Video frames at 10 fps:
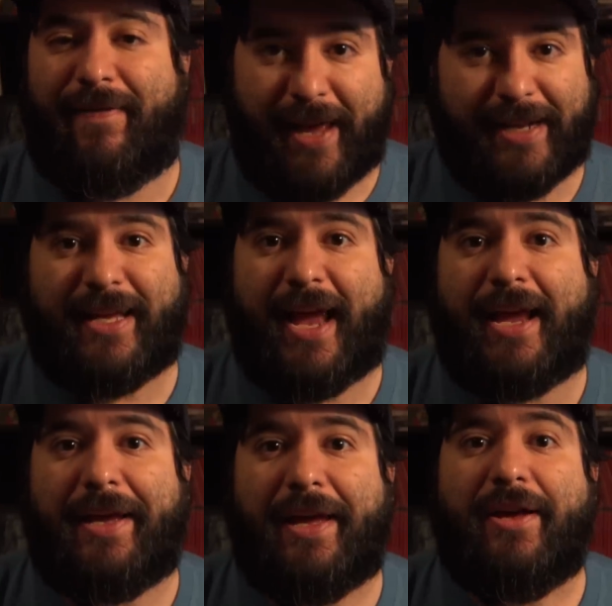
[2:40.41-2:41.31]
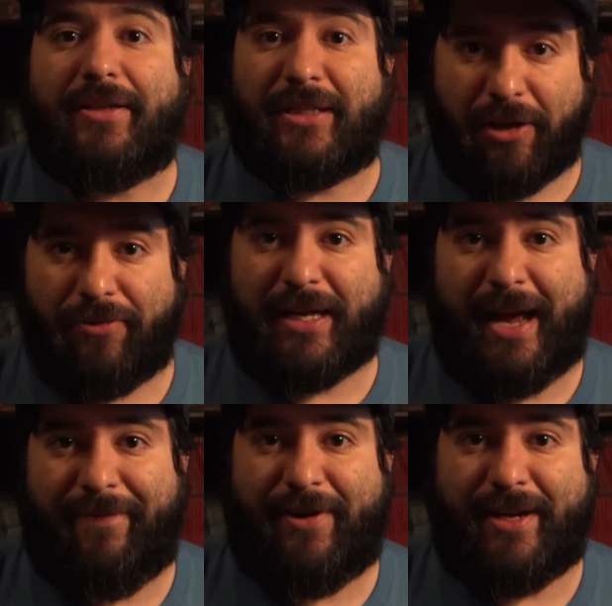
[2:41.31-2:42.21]
it's a slow
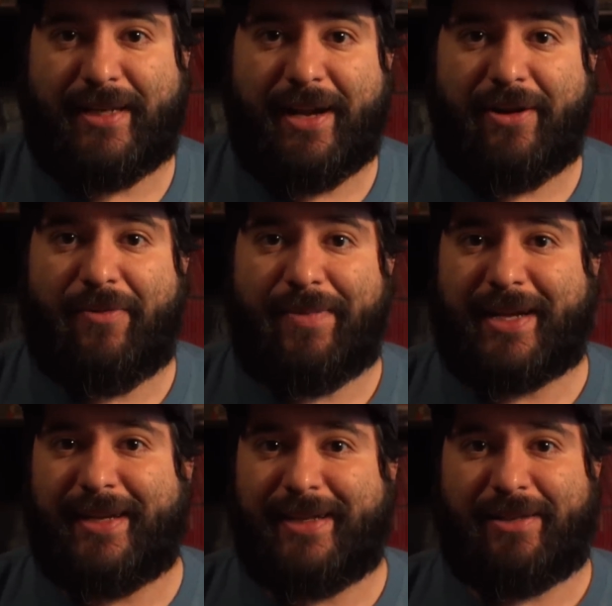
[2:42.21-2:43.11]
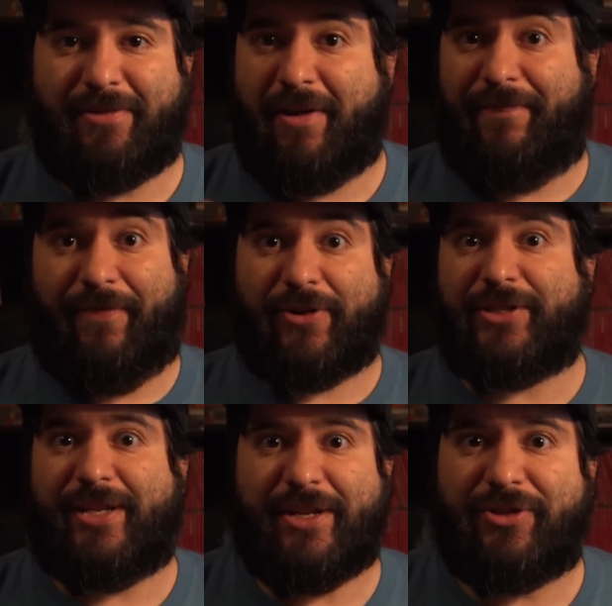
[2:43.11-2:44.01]
time for Nintendo, because their
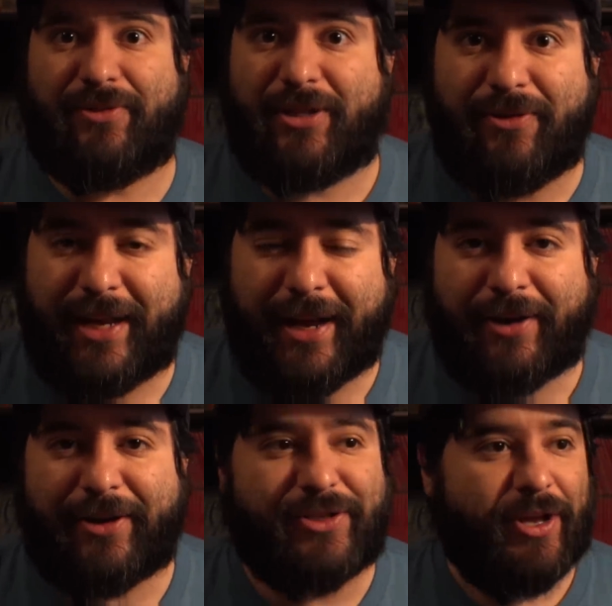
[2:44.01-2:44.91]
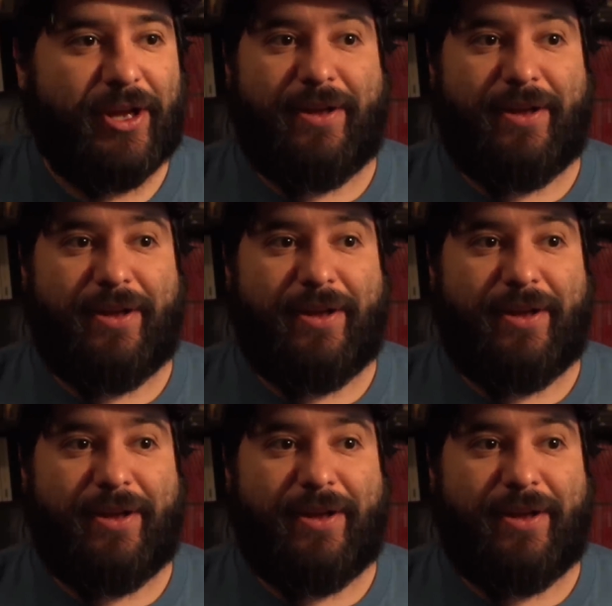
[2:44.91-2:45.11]
first initial two years